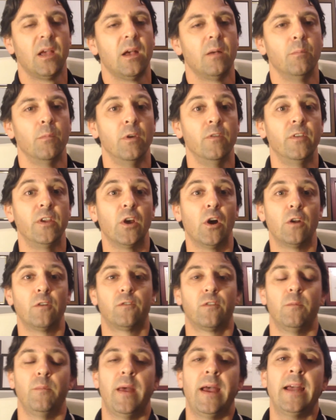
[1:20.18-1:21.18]
Moving on
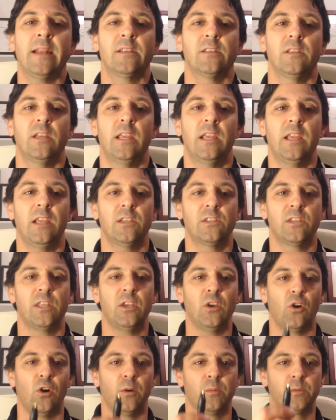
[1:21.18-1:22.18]
from that is
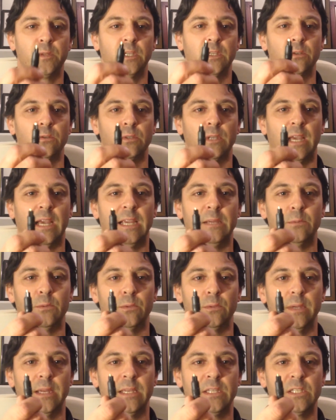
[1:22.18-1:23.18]
the optical
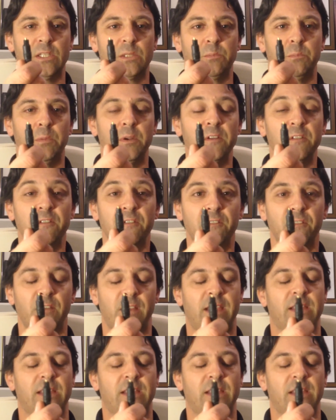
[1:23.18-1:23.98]
cable, SPDIF.